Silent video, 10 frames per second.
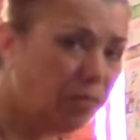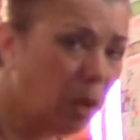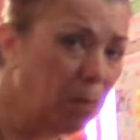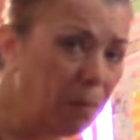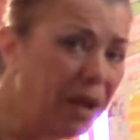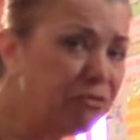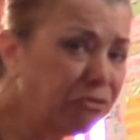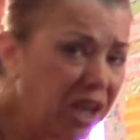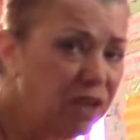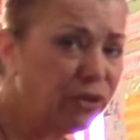But my
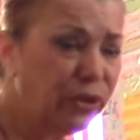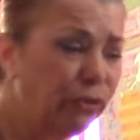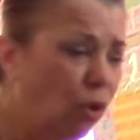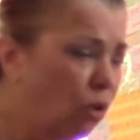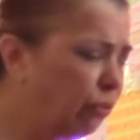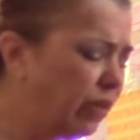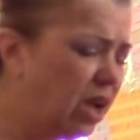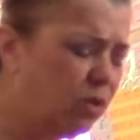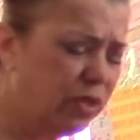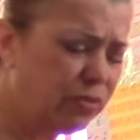favorite in the whole thing,
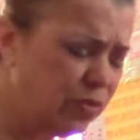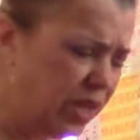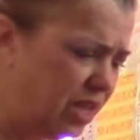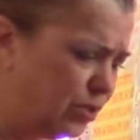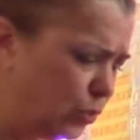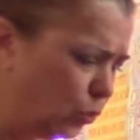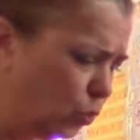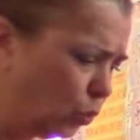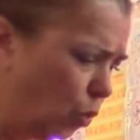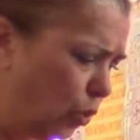I went through the
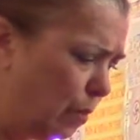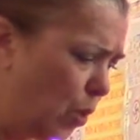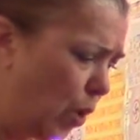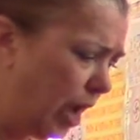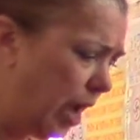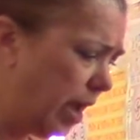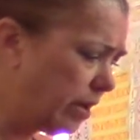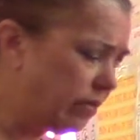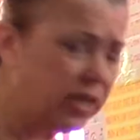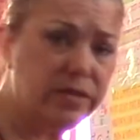Instituto de
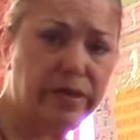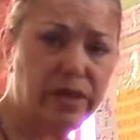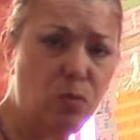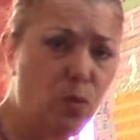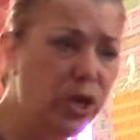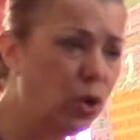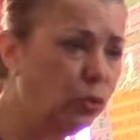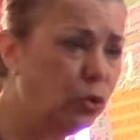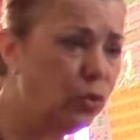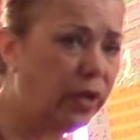Mujer. They said we
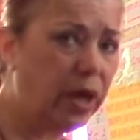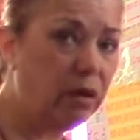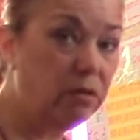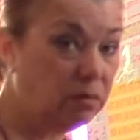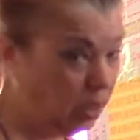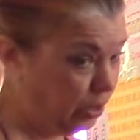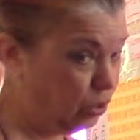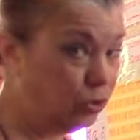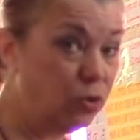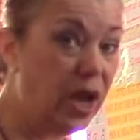don't do that like
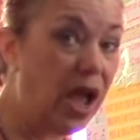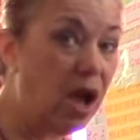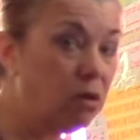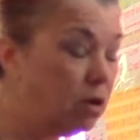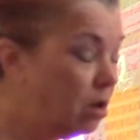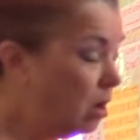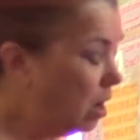you do now.